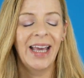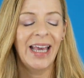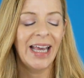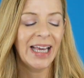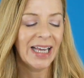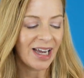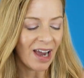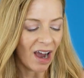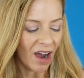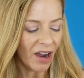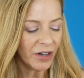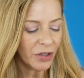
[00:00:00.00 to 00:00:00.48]

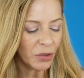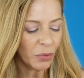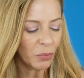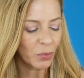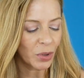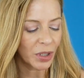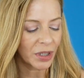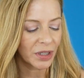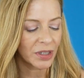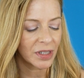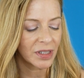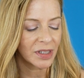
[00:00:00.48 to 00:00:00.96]
It kind of
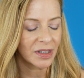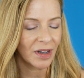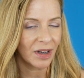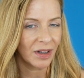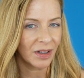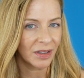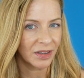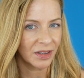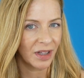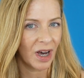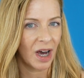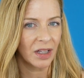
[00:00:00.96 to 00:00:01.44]
works
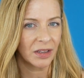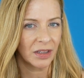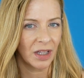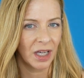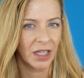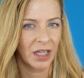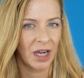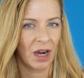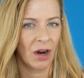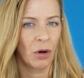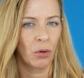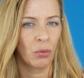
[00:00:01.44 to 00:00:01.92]
a lot
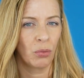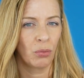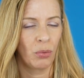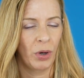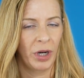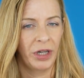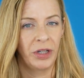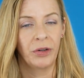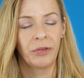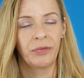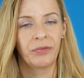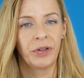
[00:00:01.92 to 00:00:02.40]
like a
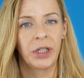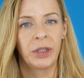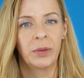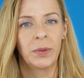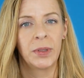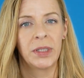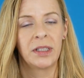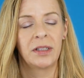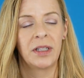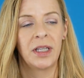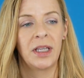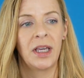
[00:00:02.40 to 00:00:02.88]

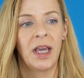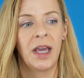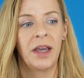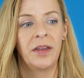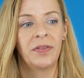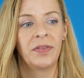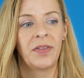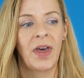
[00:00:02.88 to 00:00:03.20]
radiofrequency in